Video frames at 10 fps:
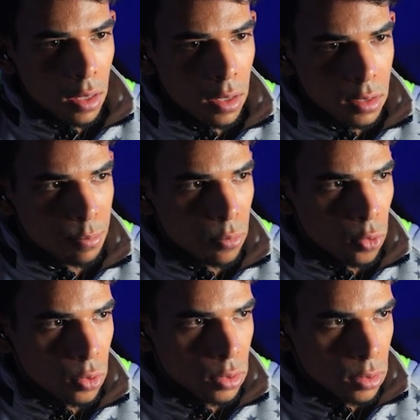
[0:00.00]
this
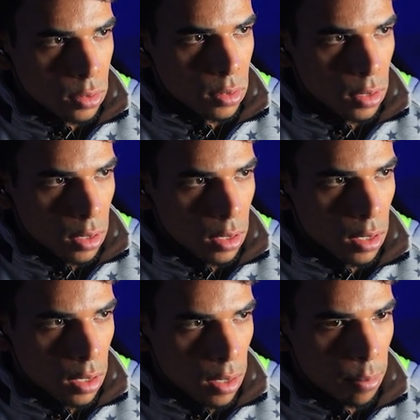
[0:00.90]
was
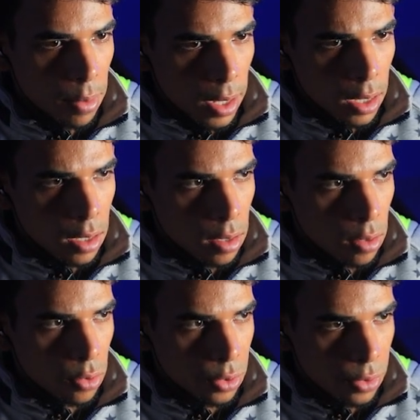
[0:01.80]
black
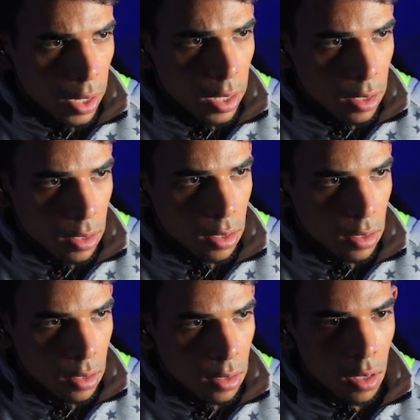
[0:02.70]
or gray,
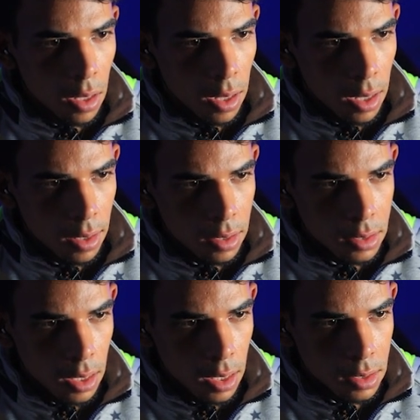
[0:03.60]
and
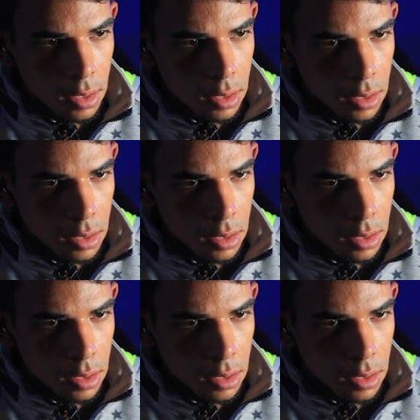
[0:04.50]
let's add the